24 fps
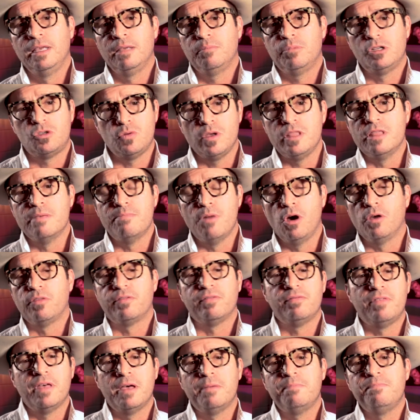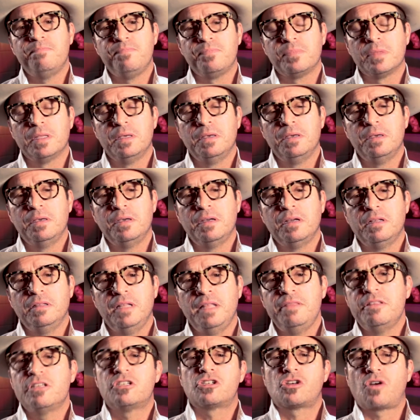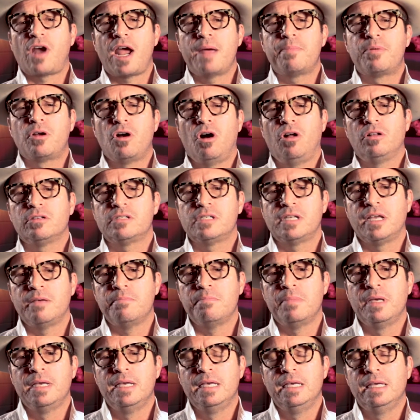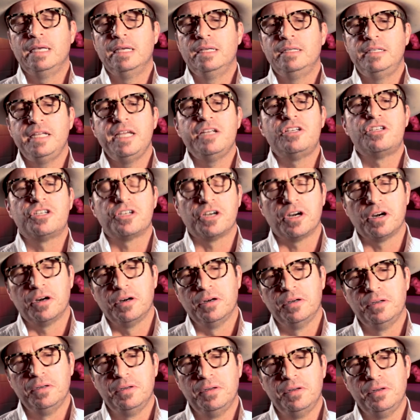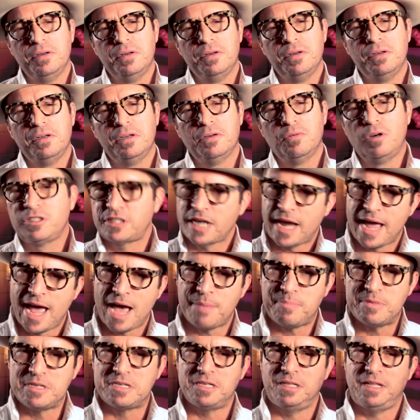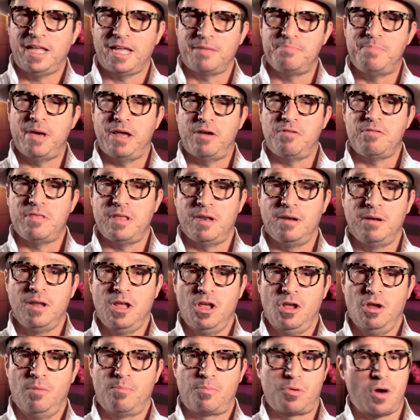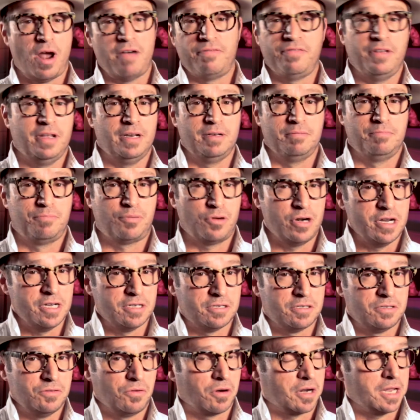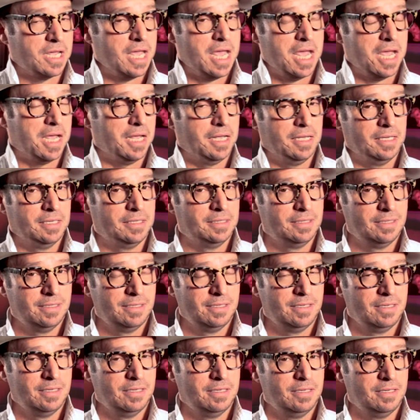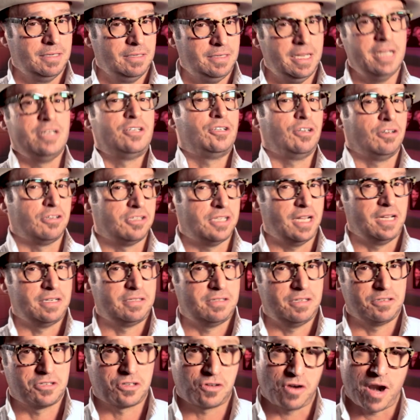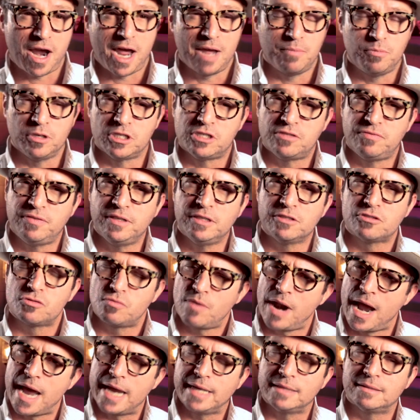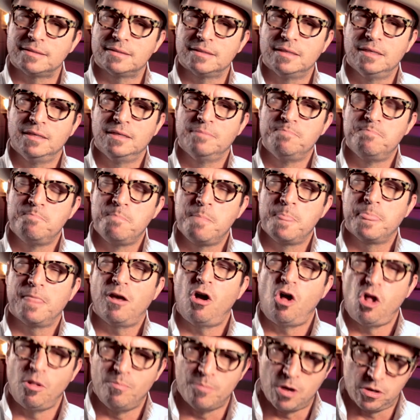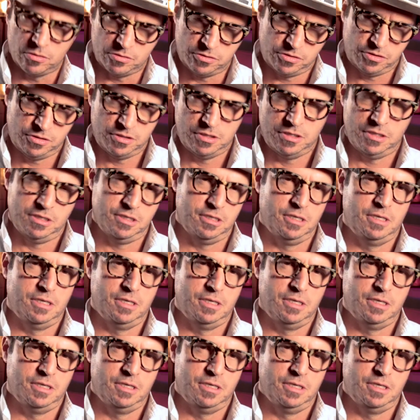between the both of them. Then the scribe calls him teacher, which I happen to like better than prophet, priest, or king. Teacher, says the scribe, which feels right. Almost.